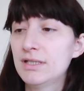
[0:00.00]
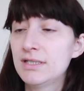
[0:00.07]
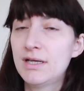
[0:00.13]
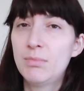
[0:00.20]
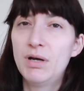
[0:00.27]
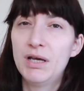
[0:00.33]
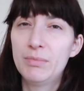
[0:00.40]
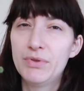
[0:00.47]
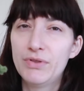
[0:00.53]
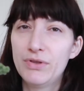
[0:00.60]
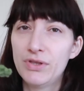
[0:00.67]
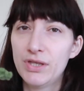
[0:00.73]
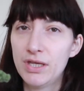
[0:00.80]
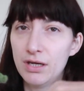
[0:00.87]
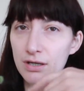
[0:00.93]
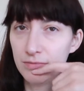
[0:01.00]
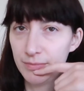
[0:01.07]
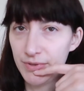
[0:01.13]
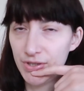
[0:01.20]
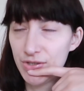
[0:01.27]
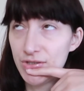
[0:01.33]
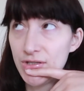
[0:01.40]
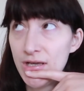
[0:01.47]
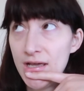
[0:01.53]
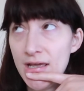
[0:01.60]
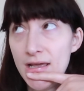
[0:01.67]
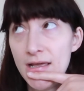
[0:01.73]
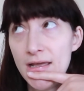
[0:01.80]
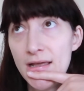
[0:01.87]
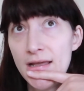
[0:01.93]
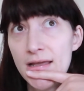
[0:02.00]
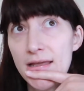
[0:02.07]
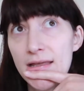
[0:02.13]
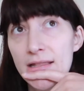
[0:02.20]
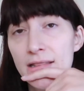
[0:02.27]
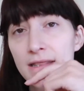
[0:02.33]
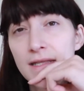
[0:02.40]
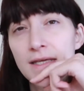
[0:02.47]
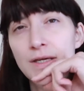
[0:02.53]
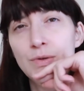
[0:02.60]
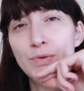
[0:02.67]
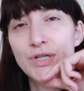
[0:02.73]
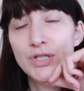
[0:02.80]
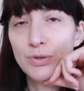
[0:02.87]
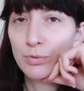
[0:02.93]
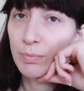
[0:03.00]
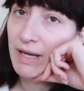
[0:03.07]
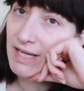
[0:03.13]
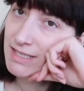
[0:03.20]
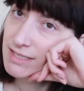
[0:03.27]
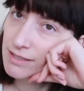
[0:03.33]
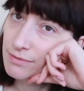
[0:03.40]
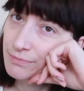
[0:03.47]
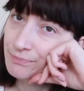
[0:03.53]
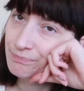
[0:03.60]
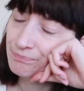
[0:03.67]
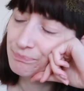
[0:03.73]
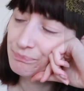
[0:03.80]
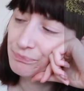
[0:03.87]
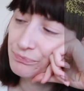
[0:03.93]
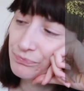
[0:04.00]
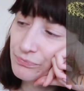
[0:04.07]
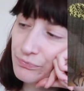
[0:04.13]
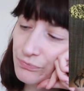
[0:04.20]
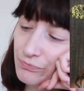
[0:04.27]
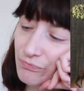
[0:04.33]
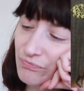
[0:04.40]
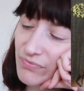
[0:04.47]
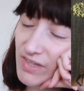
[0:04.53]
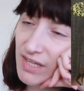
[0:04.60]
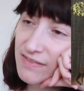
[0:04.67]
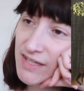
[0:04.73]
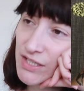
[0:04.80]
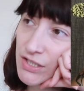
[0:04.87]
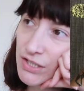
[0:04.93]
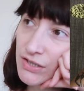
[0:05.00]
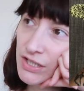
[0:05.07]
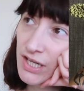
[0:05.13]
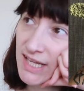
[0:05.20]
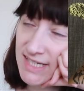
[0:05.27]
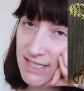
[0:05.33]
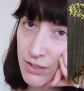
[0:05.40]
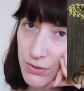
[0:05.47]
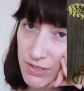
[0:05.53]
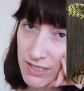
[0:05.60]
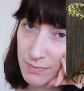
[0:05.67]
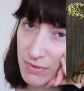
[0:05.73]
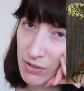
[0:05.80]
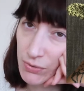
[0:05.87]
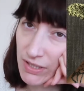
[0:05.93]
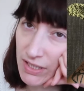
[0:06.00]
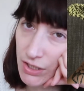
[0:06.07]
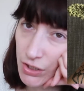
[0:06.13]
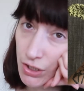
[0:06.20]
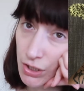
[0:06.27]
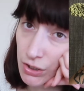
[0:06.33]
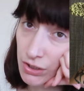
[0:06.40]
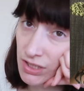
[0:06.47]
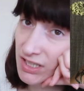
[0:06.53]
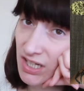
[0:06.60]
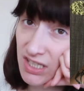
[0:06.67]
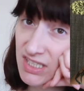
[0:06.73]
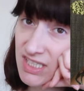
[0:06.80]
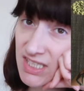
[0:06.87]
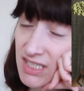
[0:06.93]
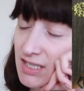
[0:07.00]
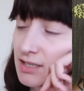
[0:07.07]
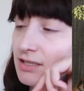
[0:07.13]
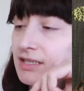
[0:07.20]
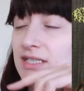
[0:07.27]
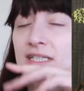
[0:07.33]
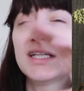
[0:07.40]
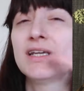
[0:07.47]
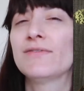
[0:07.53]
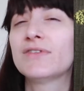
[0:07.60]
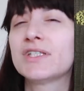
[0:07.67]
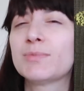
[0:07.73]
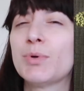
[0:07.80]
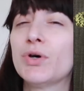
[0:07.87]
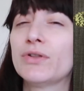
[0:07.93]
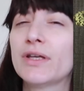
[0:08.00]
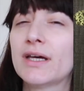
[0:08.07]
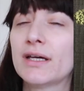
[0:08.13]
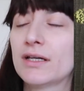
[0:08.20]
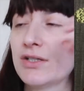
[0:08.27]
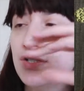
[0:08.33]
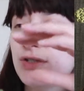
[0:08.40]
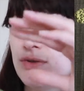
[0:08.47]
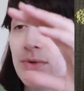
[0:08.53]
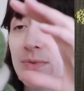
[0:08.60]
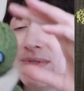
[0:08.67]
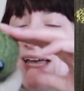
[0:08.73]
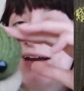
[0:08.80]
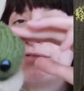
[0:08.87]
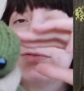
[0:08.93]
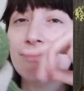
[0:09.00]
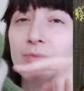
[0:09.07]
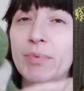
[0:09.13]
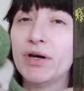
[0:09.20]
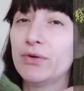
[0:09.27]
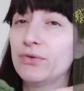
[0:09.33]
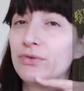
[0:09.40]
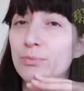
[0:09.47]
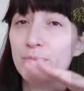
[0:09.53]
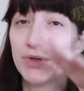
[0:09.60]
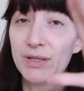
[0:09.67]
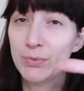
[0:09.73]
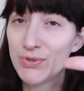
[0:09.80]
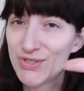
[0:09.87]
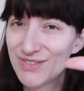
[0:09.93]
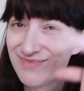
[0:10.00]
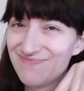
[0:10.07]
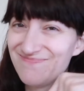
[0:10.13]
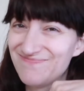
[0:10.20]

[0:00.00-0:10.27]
and double up the yarn because in the original pattern the lady uses bulky yarn and I didn't even spot that. I just thought it was Aran for both, but it wasn't.